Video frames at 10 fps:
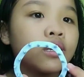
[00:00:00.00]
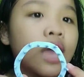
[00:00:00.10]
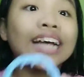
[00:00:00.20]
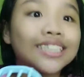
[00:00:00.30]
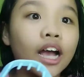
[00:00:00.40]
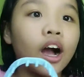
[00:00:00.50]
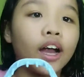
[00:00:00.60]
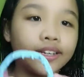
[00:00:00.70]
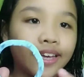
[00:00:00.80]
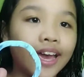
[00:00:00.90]

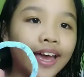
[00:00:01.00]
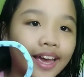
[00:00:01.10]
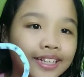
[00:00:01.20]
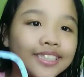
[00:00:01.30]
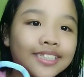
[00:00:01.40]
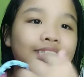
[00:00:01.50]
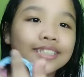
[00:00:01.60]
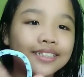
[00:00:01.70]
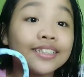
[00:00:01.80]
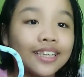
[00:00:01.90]
Hexagon,
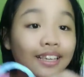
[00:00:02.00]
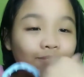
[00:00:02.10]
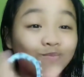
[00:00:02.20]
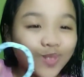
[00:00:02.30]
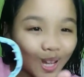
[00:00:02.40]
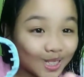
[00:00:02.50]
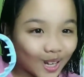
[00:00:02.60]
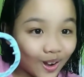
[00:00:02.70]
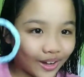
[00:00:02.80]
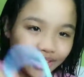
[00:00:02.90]
yes.
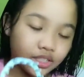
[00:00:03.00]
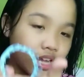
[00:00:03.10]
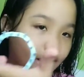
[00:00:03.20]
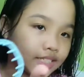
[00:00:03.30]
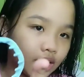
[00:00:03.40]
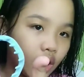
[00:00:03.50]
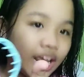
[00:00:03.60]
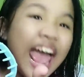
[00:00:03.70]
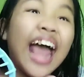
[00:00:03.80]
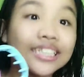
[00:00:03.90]
Hexagon. Here's the hexagon.
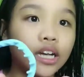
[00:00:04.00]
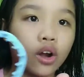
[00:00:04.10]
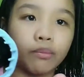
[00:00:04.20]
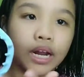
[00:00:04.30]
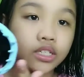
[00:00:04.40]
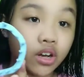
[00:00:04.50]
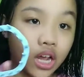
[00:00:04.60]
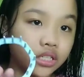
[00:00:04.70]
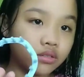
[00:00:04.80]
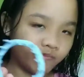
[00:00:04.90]
Hexagon pala sa
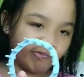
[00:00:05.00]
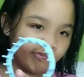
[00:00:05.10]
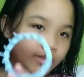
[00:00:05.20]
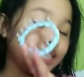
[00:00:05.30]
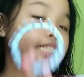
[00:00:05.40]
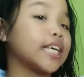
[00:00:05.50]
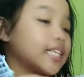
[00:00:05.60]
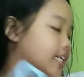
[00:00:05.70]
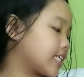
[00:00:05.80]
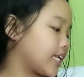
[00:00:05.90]
this. Let's
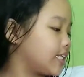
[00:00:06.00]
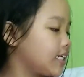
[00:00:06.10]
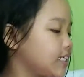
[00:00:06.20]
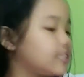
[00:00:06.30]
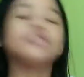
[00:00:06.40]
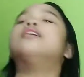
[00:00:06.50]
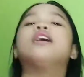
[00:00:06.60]
set aside these.